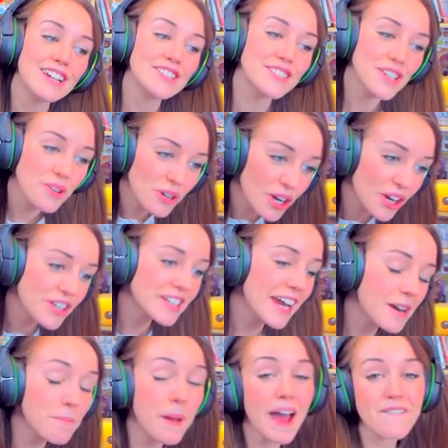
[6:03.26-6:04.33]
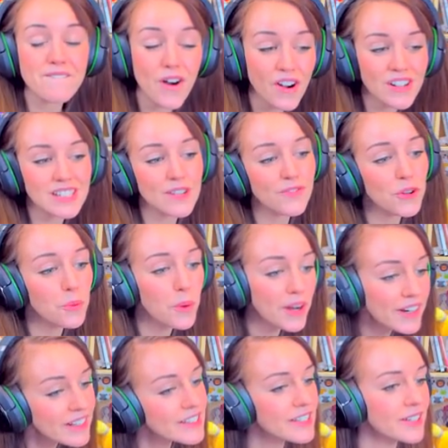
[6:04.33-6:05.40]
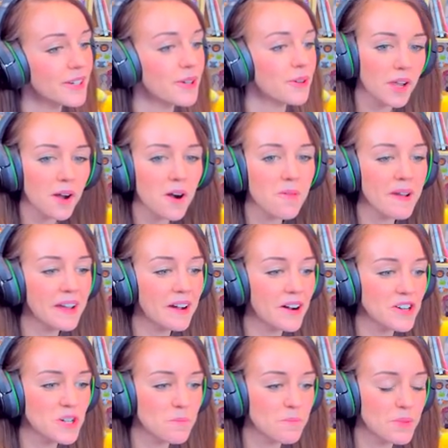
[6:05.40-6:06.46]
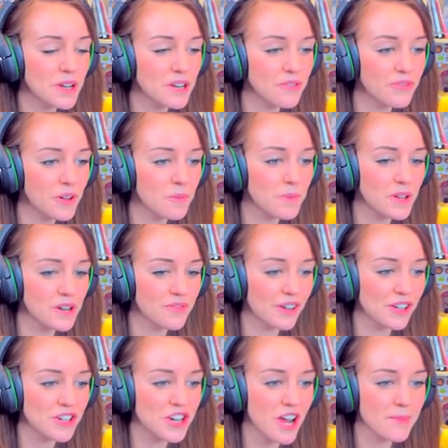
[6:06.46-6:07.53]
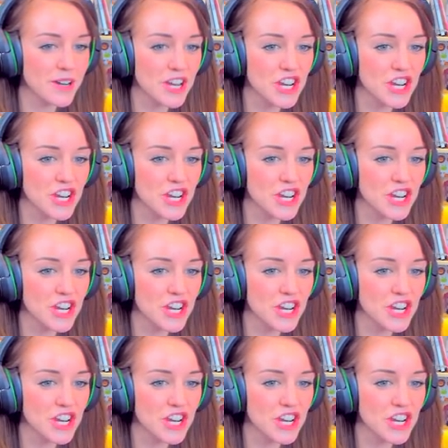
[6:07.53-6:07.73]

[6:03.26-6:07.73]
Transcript: So you could get a pet fox if you wanted to. Oh my gosh, beautiful, beautiful German